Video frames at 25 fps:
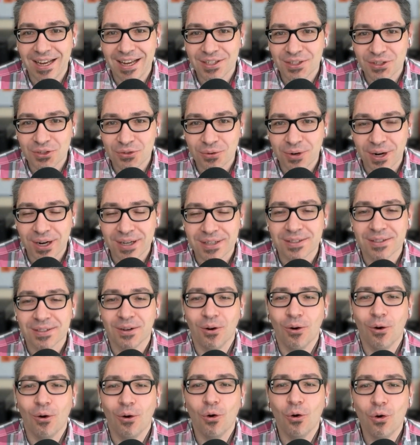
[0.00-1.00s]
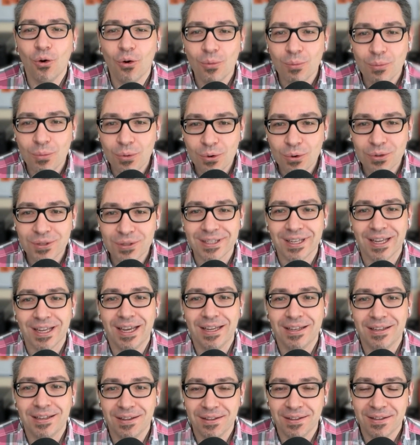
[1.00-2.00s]
extract almost
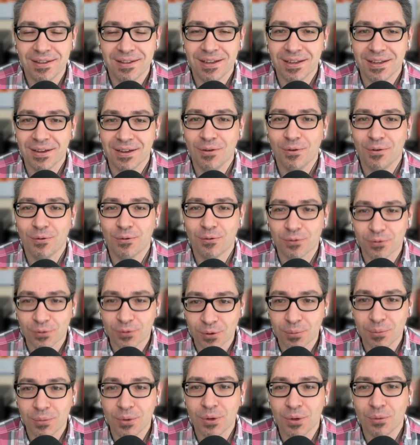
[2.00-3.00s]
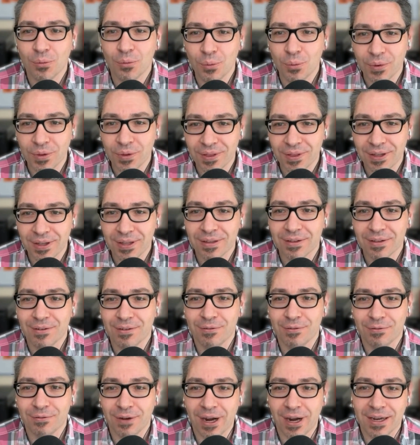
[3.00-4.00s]
anything from within
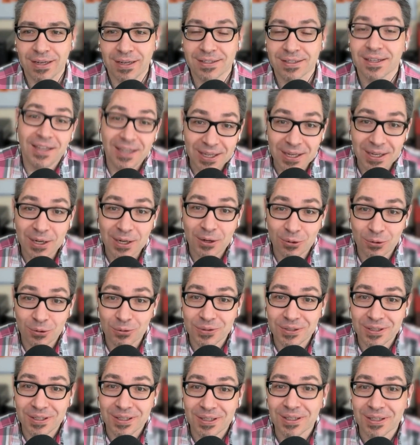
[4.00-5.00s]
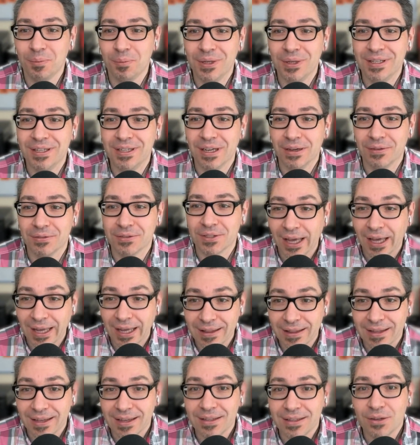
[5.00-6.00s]
files, including PDFs,
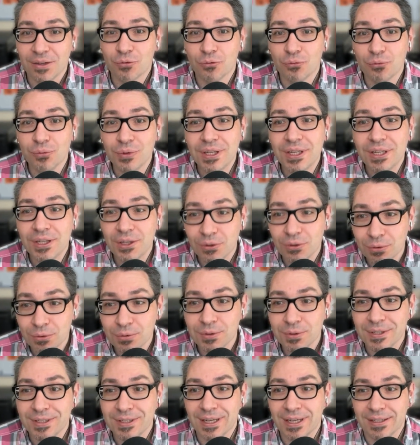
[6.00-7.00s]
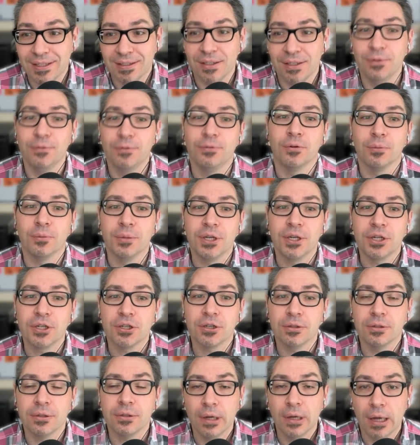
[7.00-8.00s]
and then reuse that
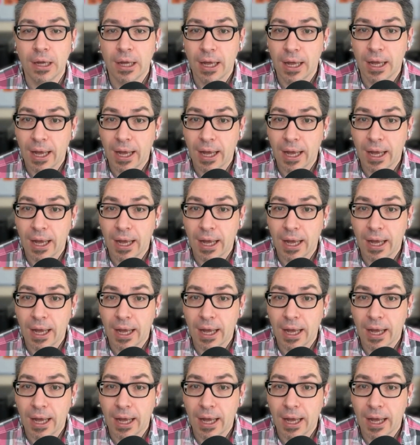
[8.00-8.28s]
information